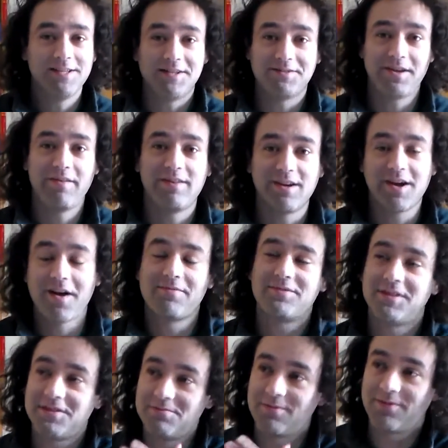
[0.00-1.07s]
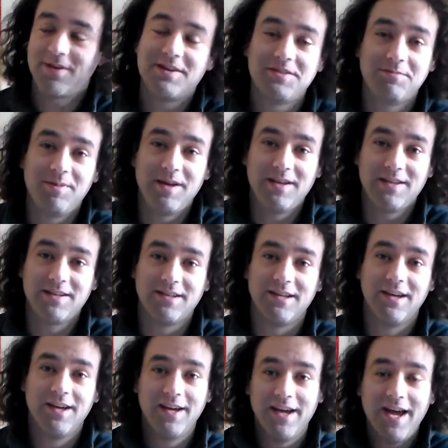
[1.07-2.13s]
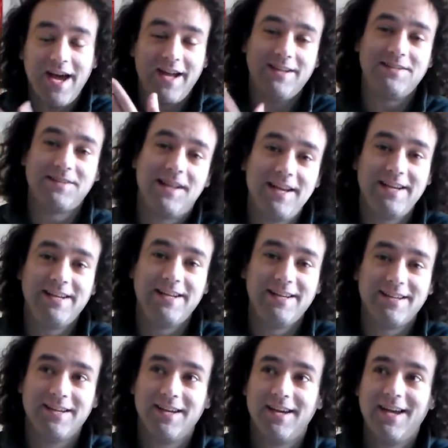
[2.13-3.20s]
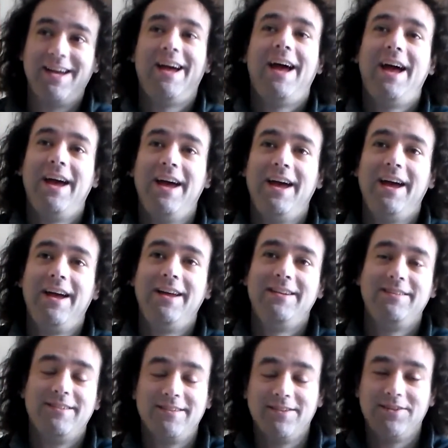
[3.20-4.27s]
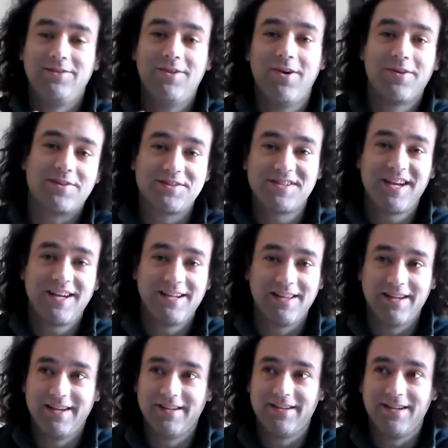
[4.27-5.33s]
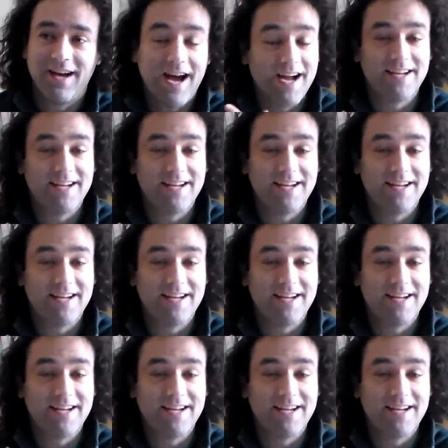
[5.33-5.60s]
So I was having a conversation with Crazy Bacon and his lady, and you know her as Katie Lynn.